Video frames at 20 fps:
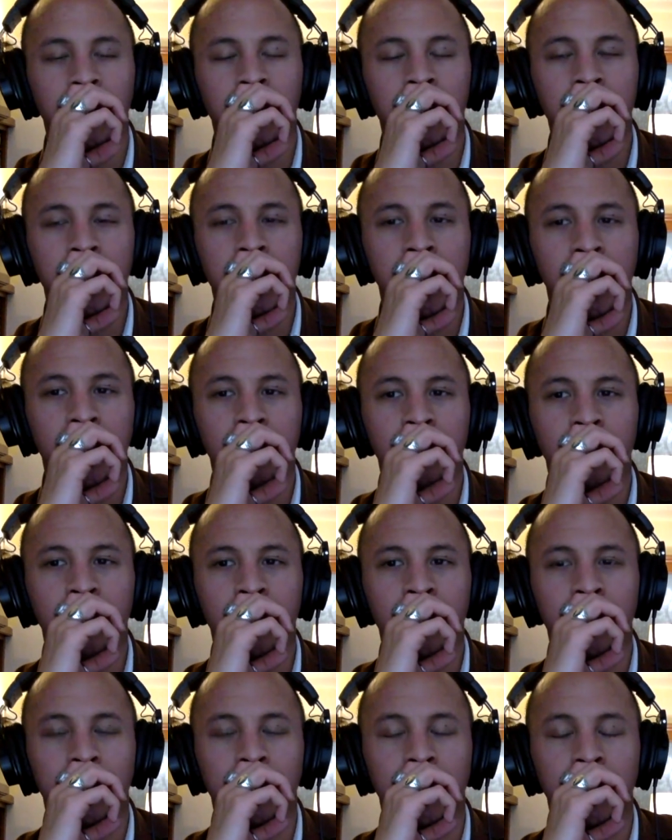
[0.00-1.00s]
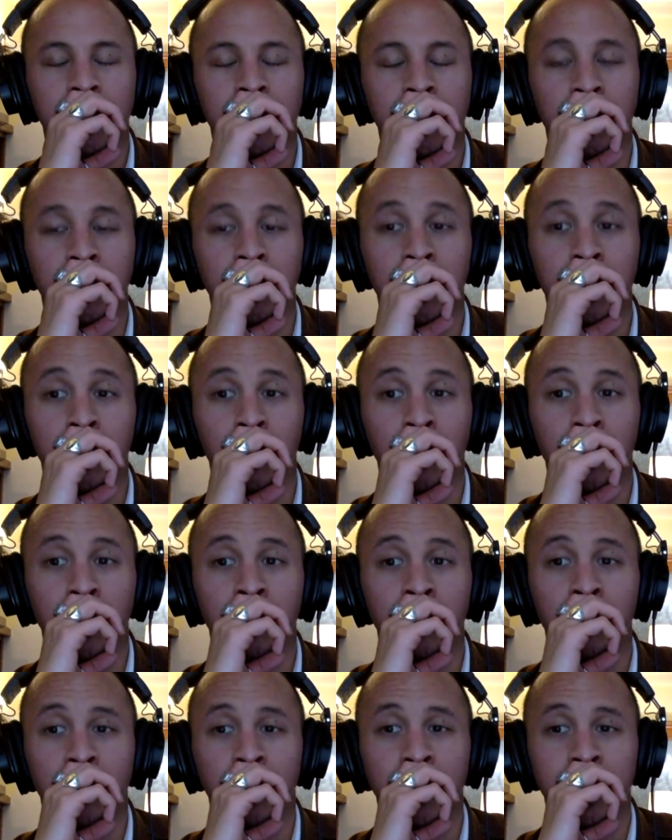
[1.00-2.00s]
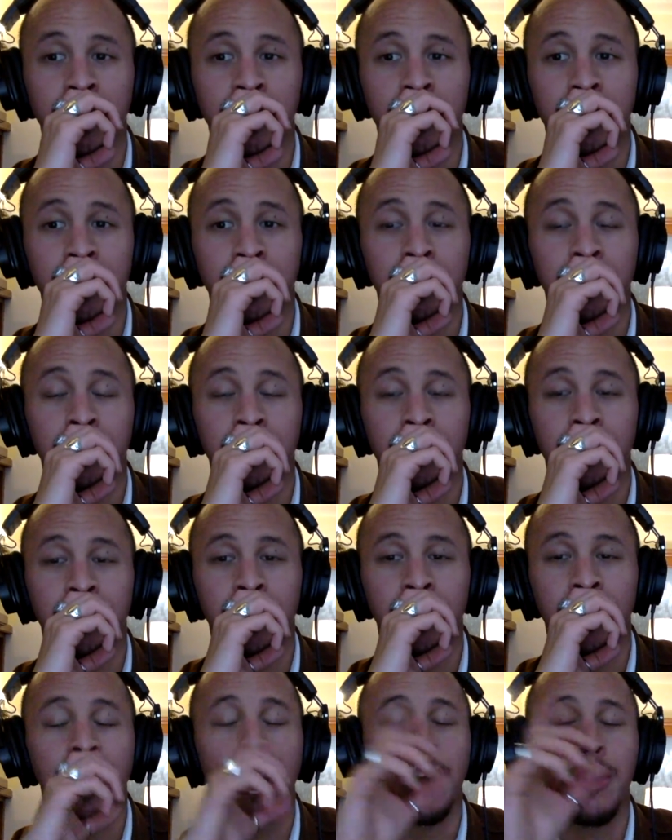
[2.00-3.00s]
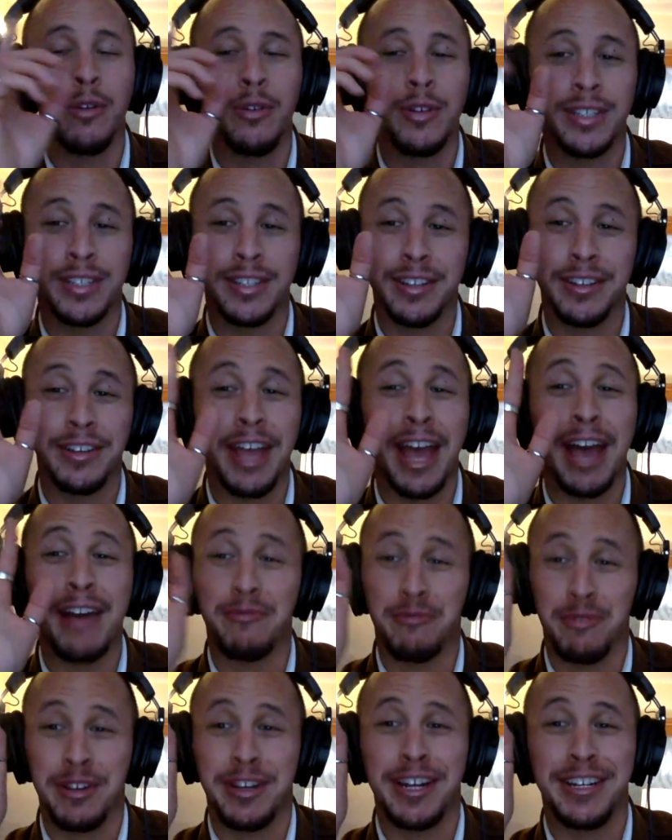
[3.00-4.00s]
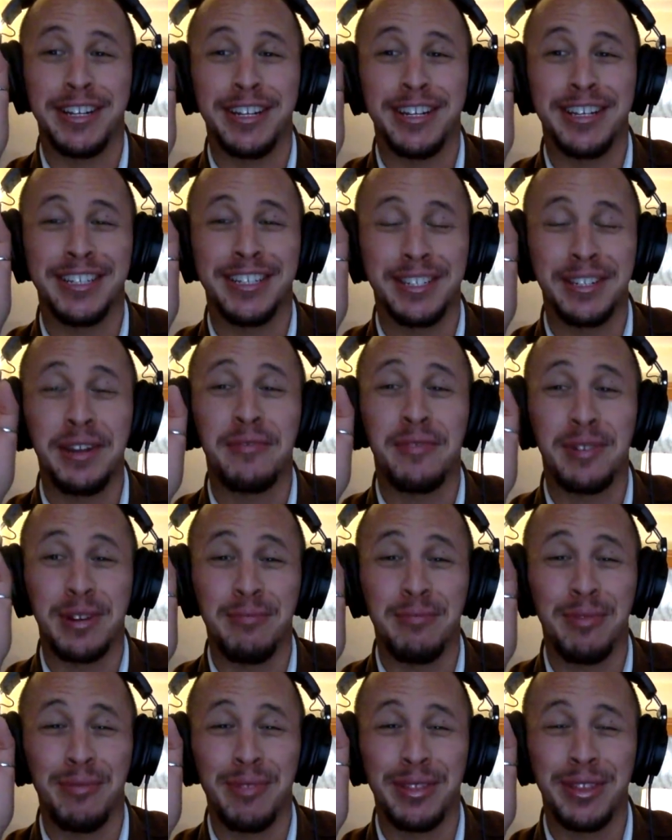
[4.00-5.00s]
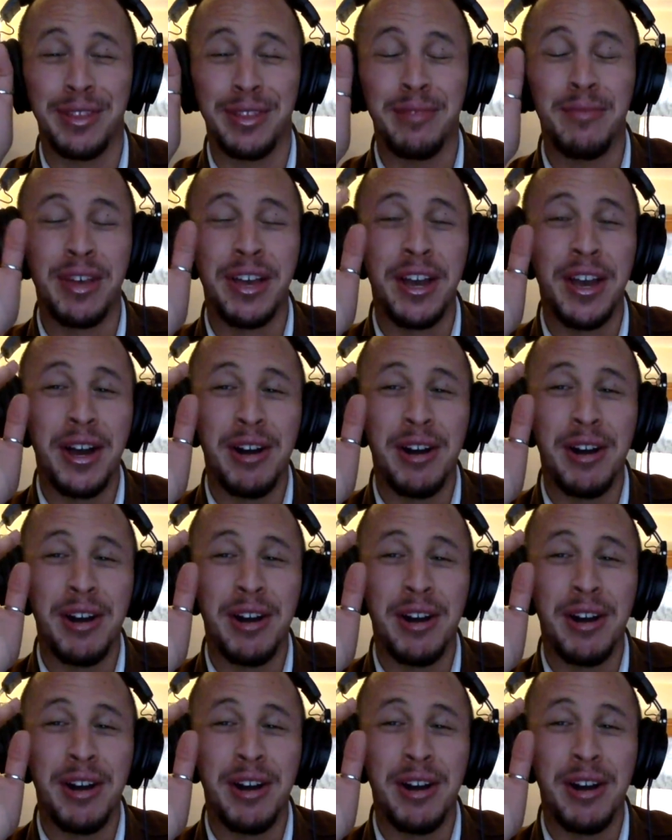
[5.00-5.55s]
You just gave me such a wonderful idea, and I always have great ideas and never implement them.